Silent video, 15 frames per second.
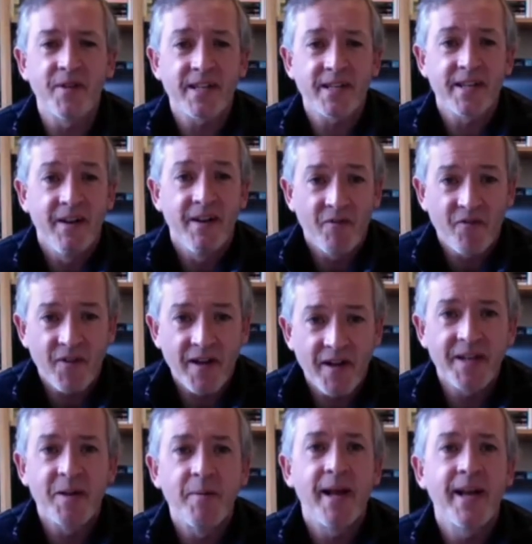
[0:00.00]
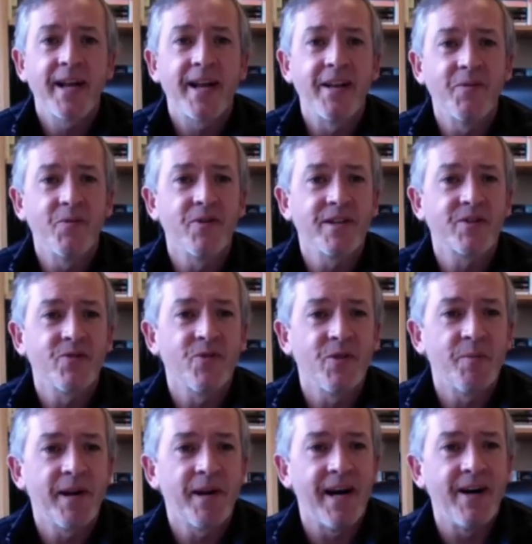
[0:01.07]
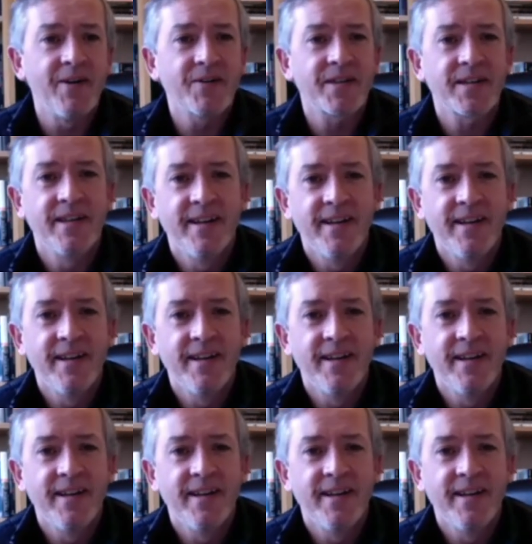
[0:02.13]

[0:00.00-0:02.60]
That's fundamentally what it's all about.